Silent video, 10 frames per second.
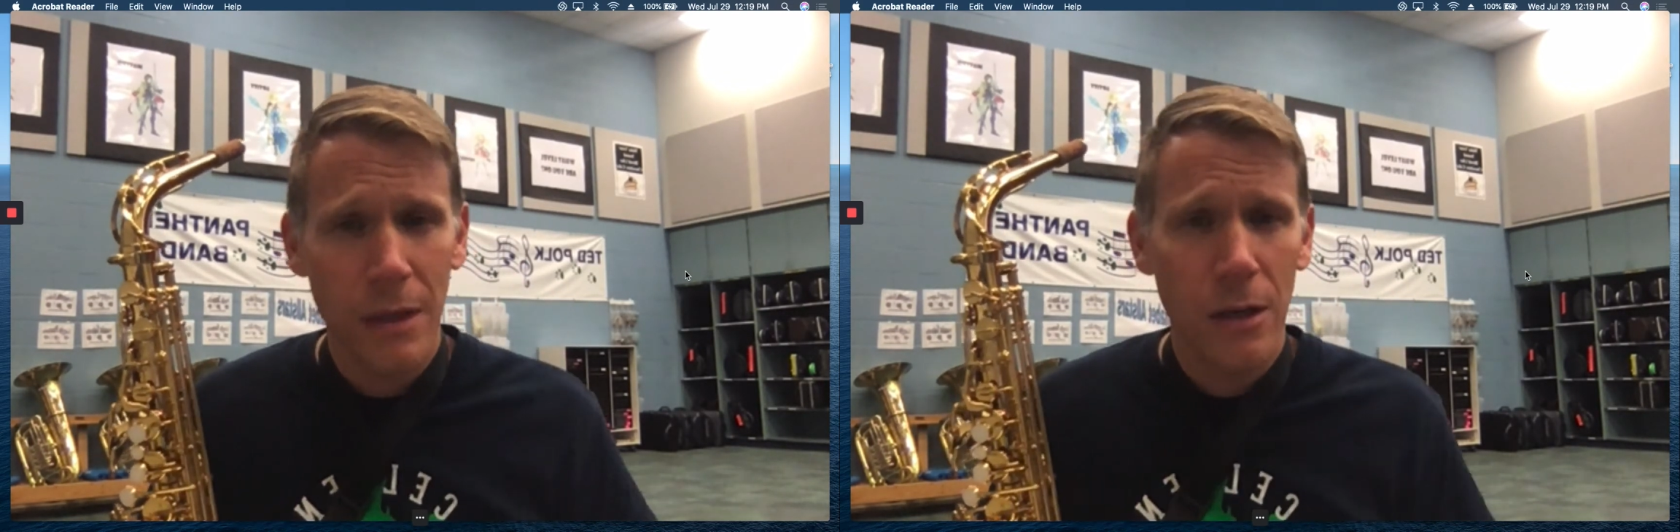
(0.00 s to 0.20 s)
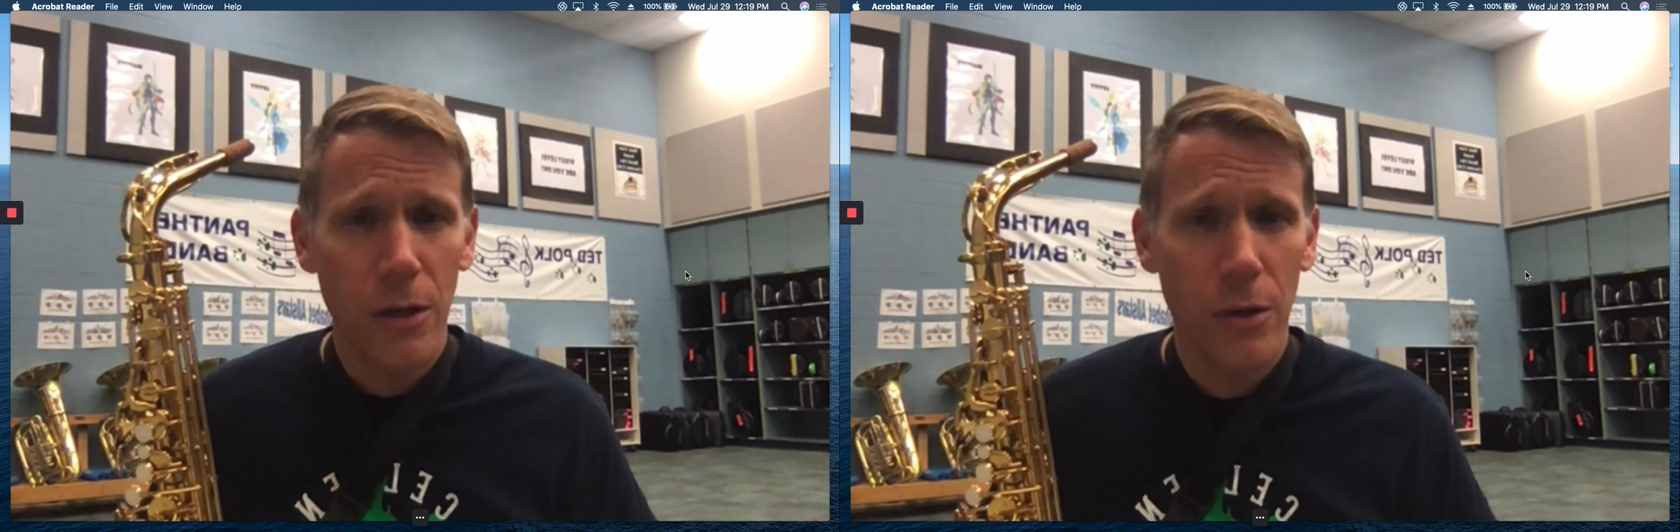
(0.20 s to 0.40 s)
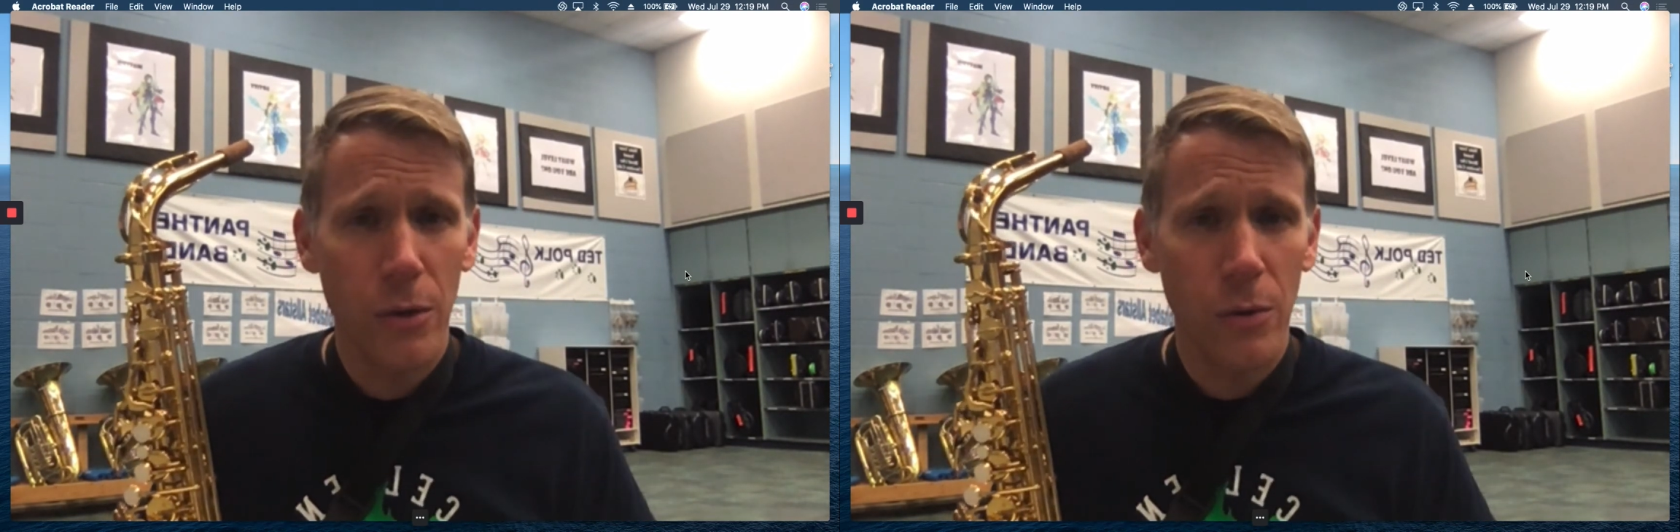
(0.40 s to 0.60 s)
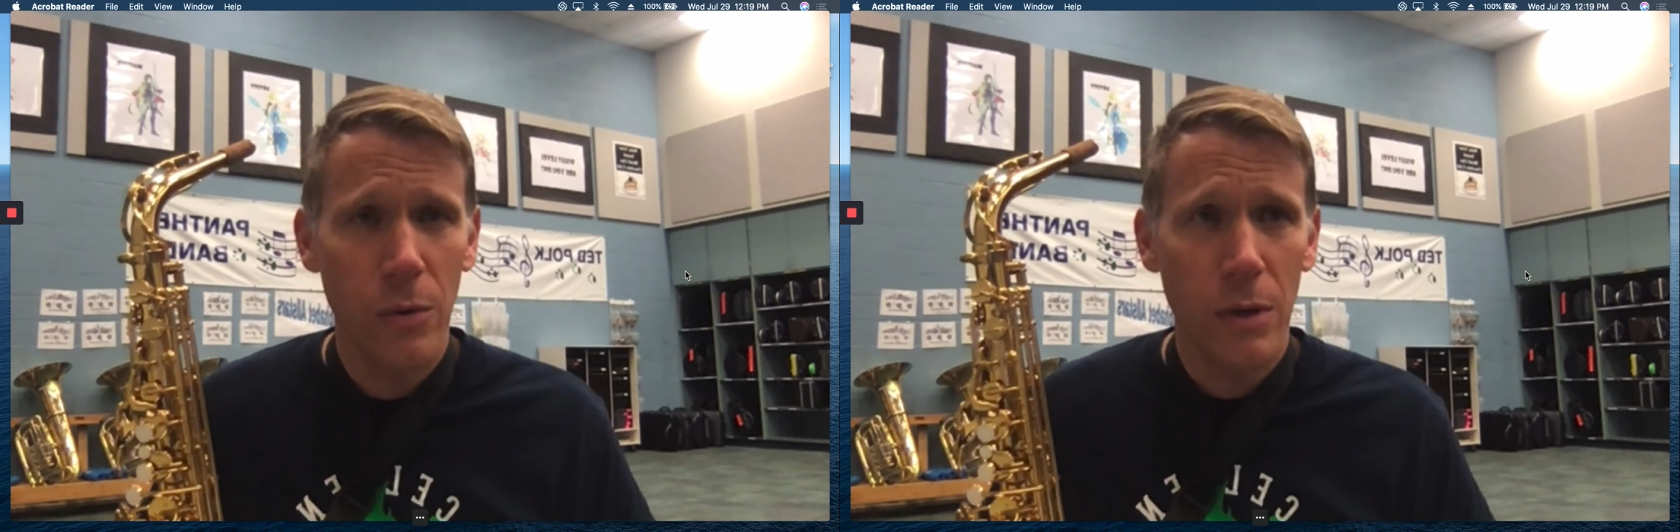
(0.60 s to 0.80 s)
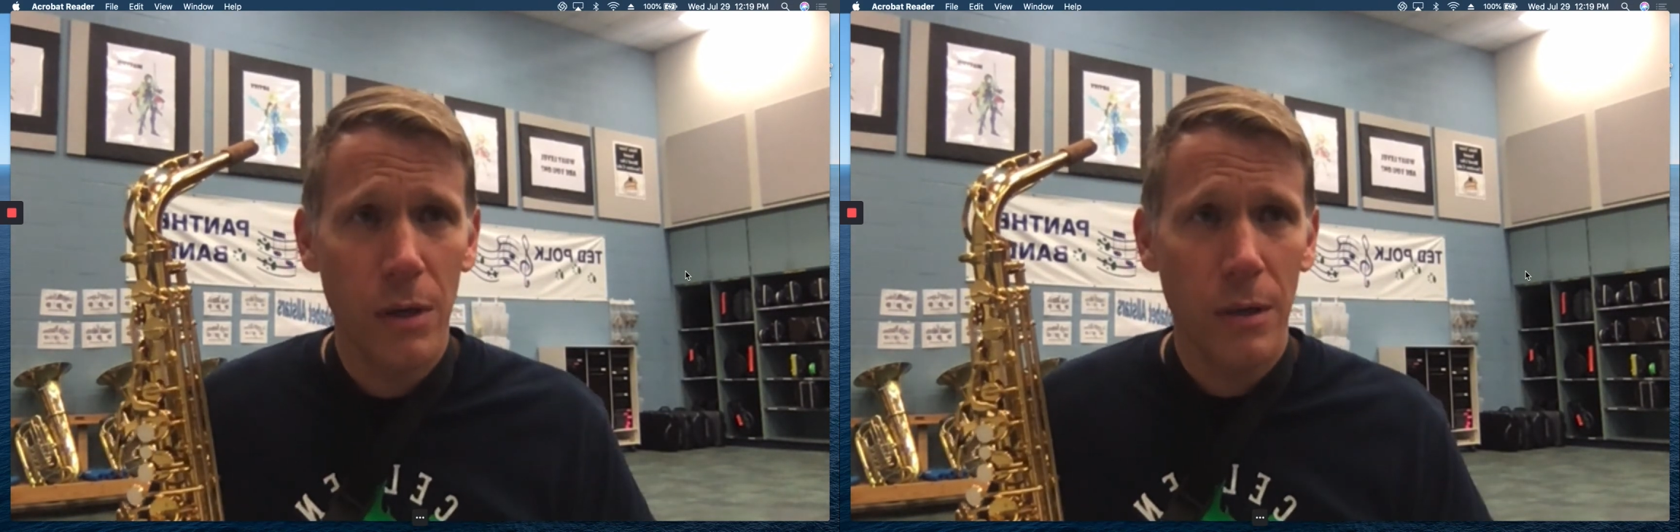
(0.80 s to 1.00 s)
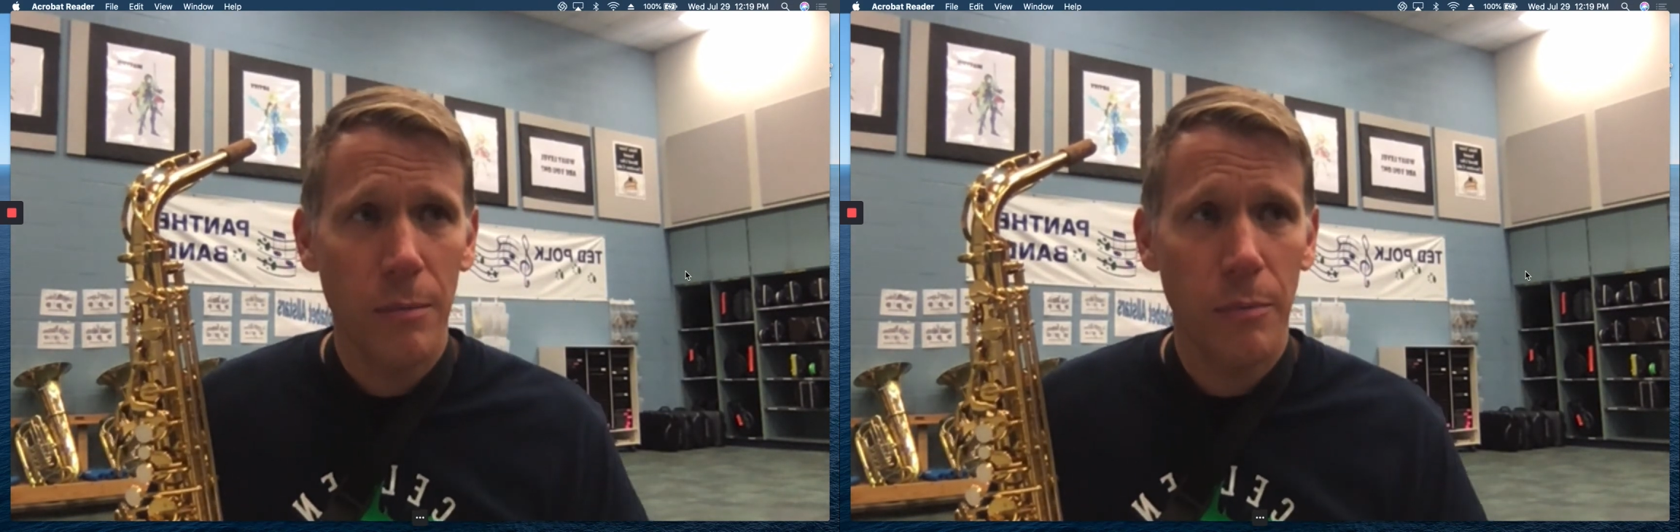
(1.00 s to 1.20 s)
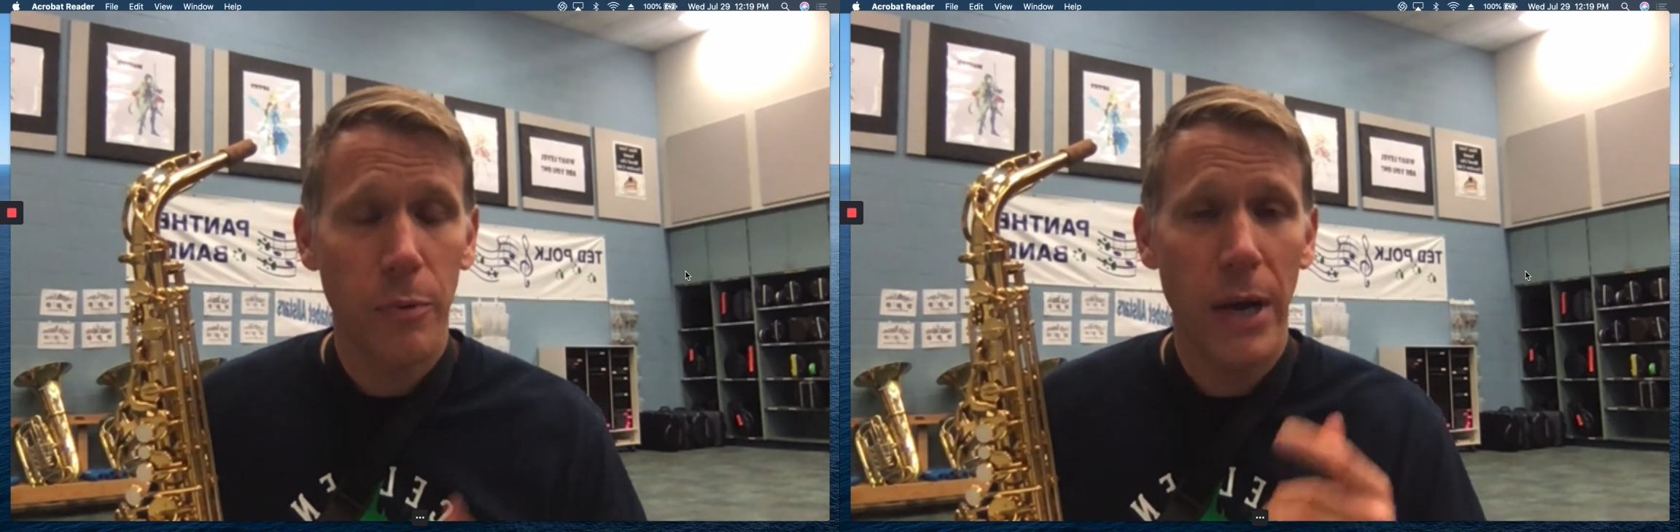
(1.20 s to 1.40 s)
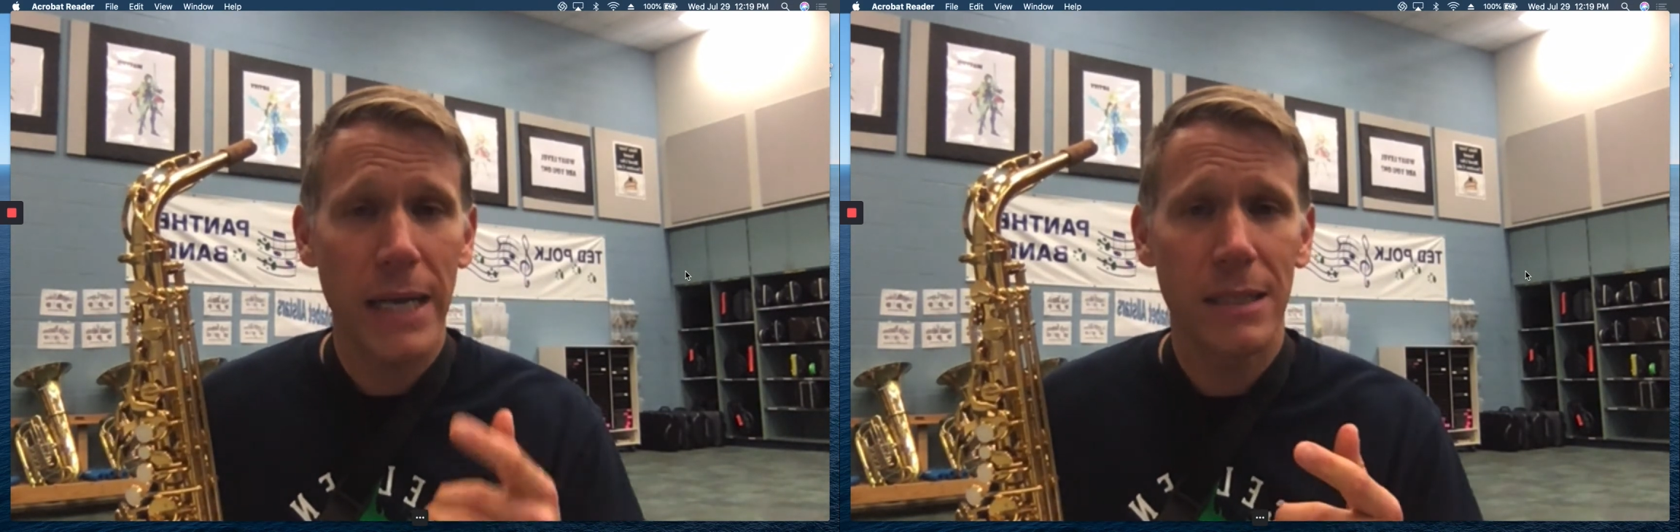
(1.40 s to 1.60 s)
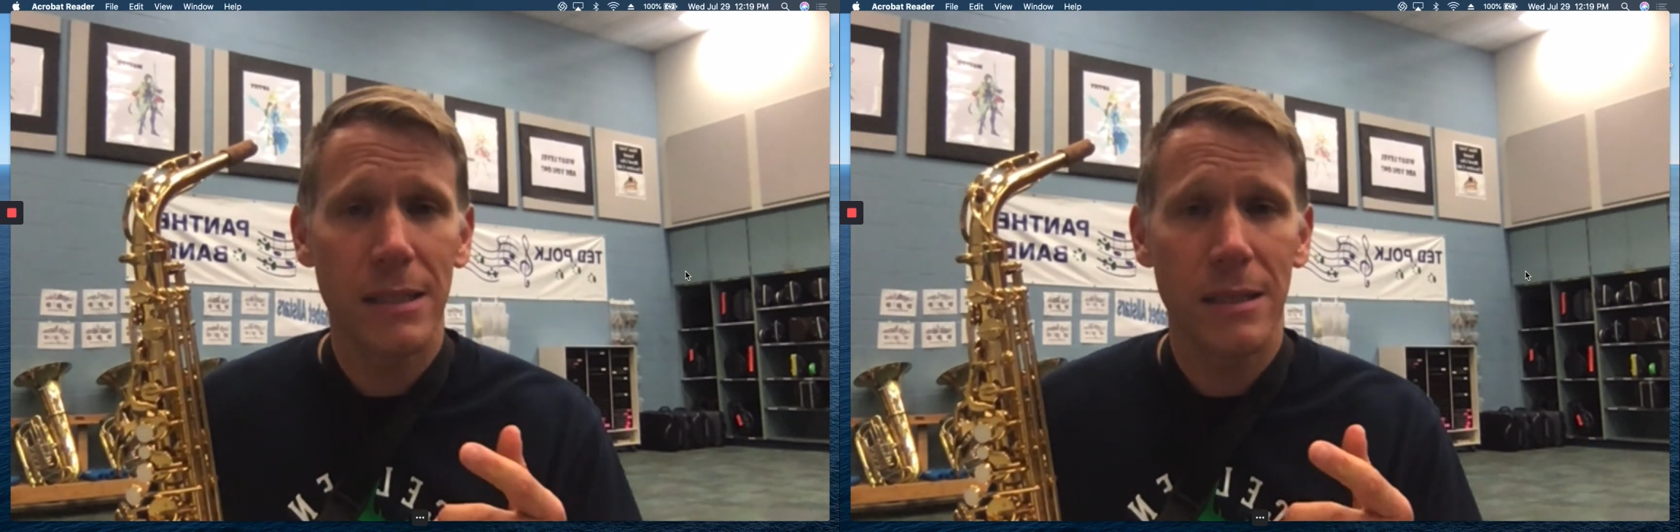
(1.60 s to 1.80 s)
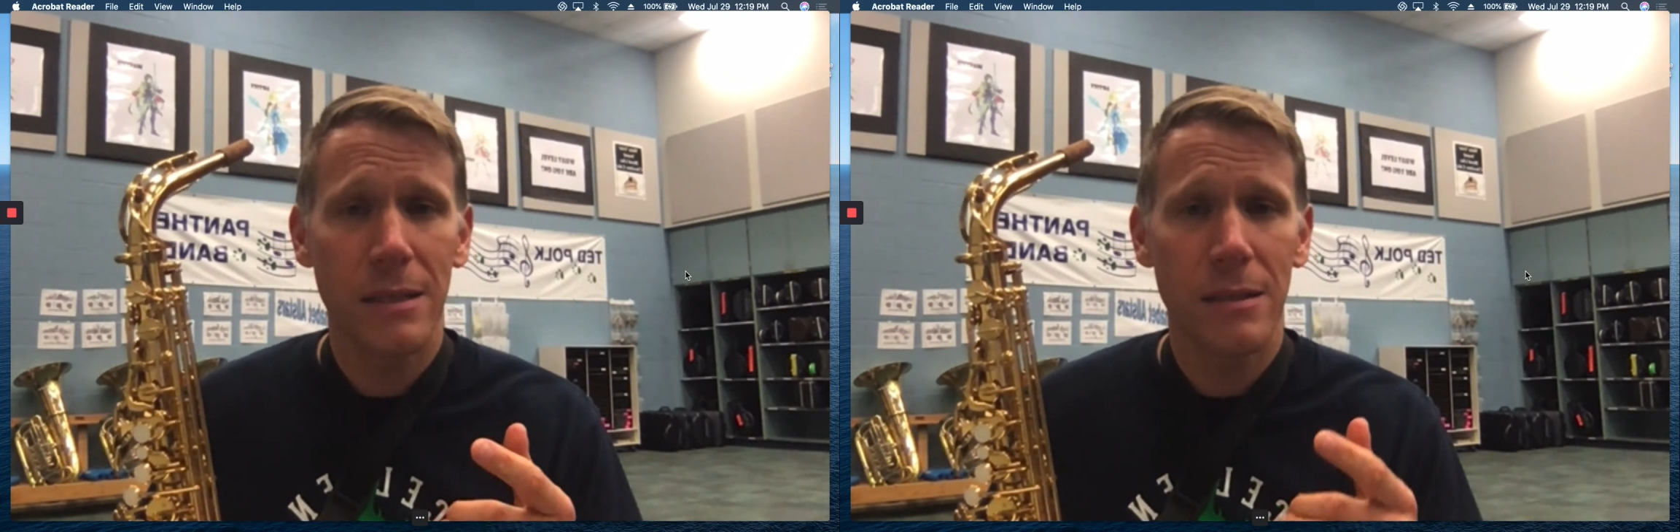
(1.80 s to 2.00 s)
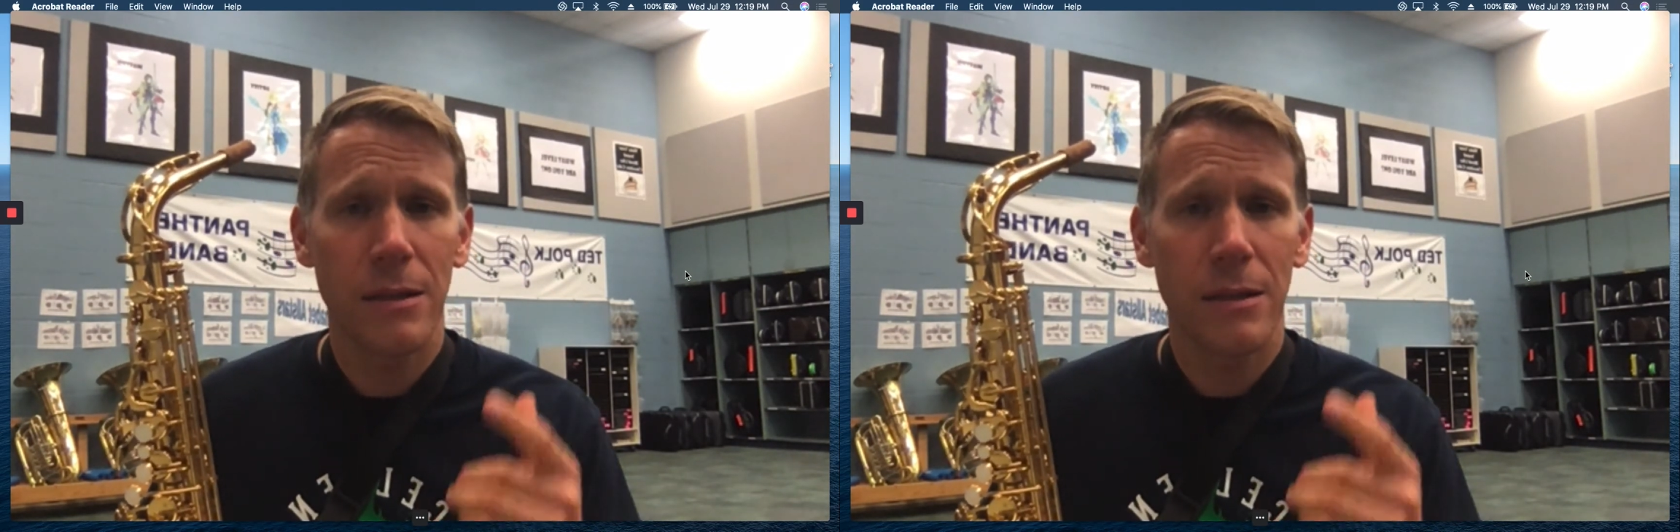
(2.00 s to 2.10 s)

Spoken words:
who practices